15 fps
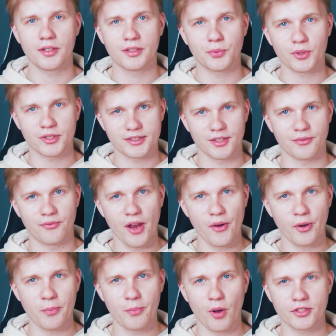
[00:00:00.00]
it was the
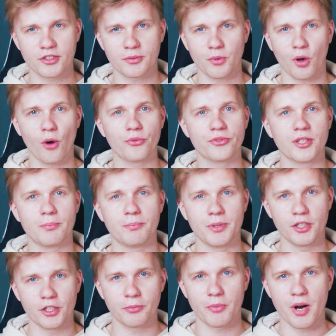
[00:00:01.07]
very bottom of the
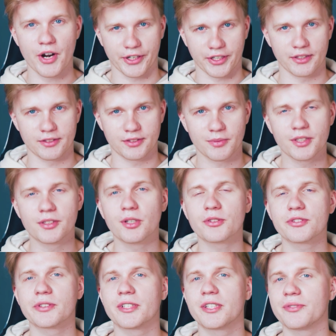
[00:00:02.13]
bear market. It
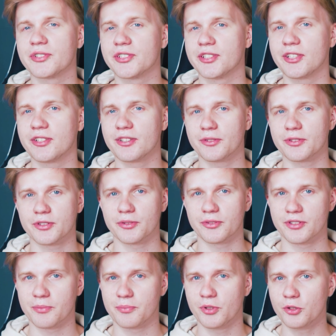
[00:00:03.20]
also gives signals on
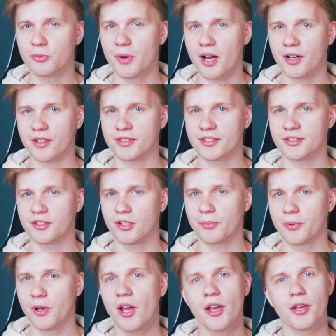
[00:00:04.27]
the bull market
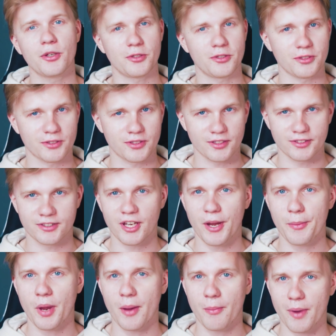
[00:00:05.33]
stop using the
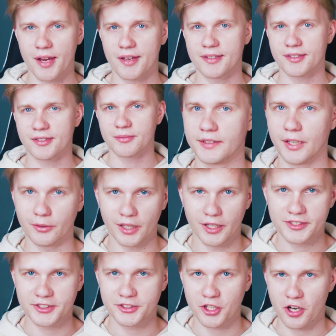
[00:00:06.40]
same MAs. Now
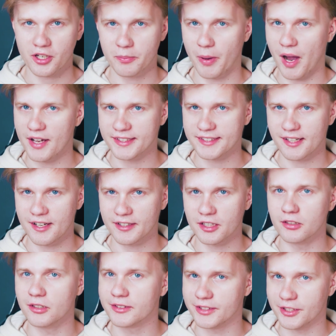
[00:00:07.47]
let's check Pi Cycle
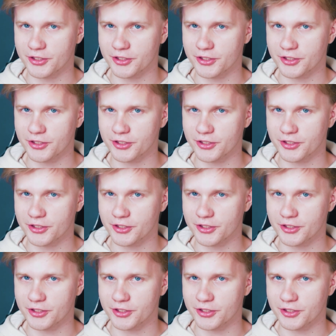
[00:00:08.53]
on the